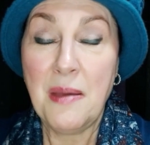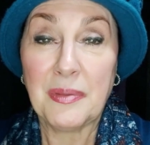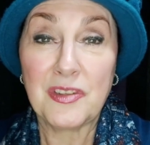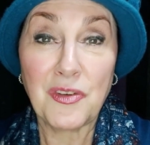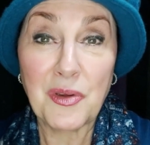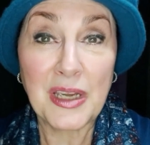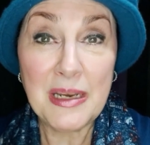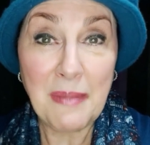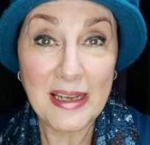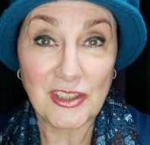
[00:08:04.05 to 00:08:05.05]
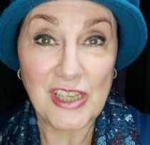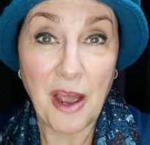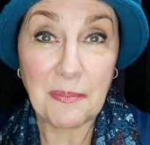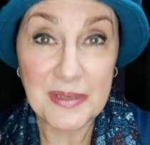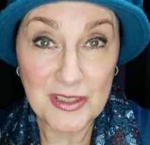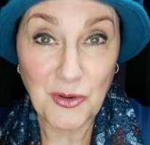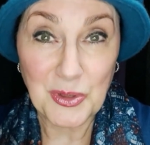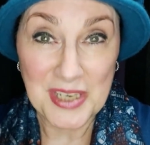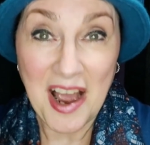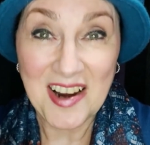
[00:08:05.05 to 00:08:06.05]
But so you can imagine how busy your
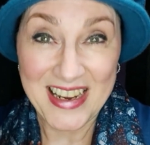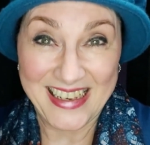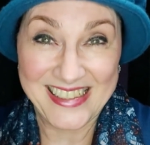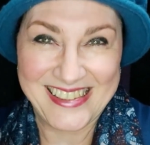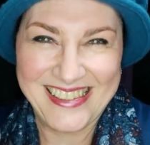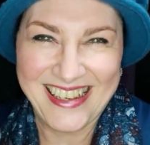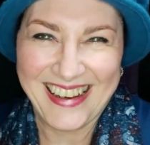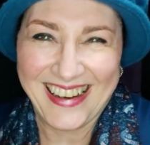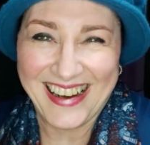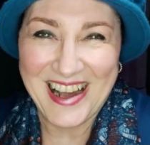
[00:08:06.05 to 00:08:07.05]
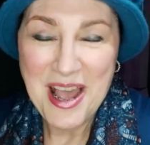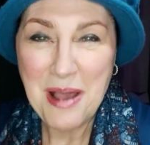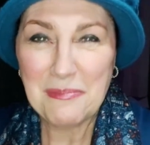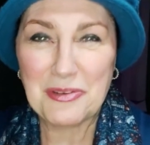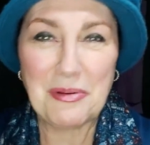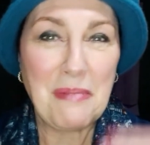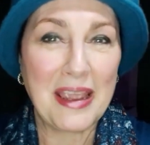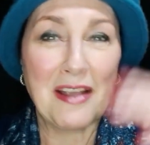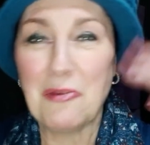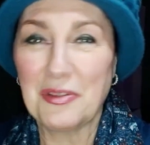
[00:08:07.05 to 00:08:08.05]
tongue is between
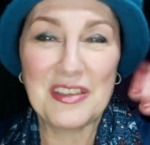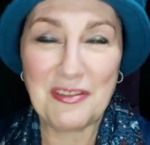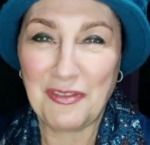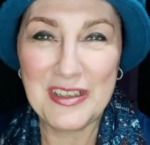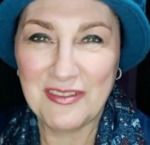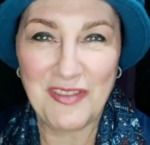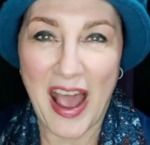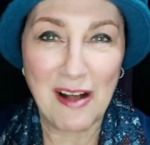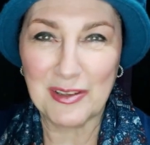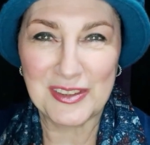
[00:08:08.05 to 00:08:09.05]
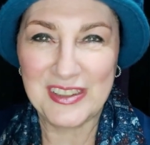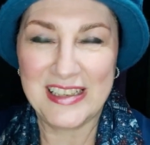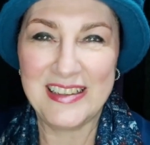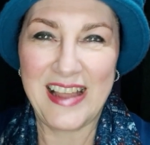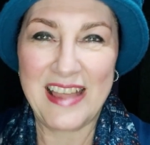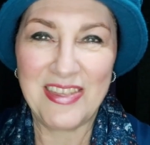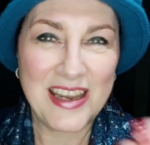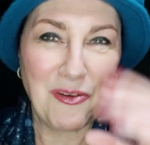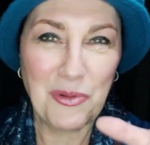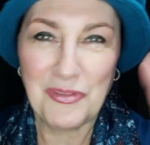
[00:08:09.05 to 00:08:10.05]
making all the different vowels and
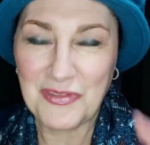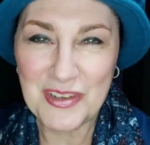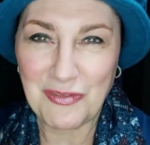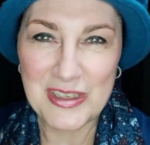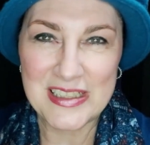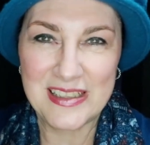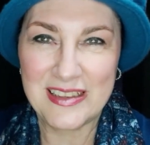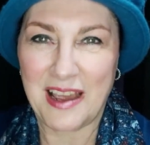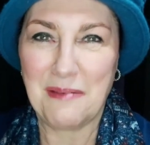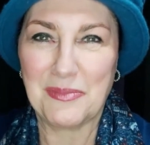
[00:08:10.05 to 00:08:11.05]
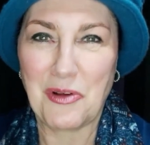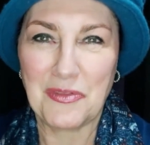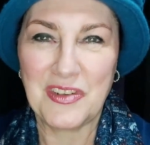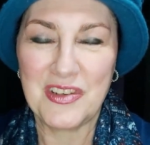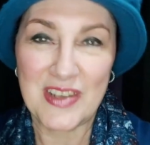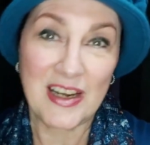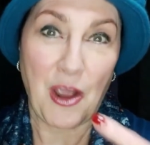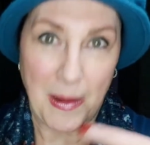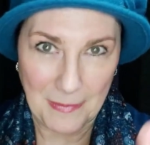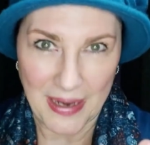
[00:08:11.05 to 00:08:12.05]
then all the different consonants and
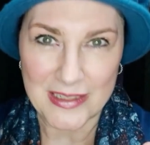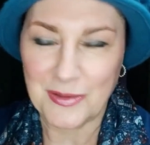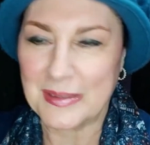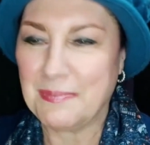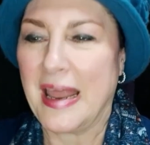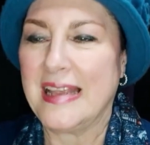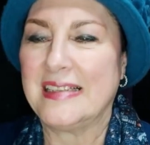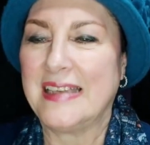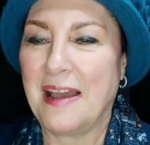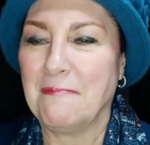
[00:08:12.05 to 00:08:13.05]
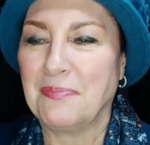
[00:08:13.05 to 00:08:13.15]
going back to its place. Yeah.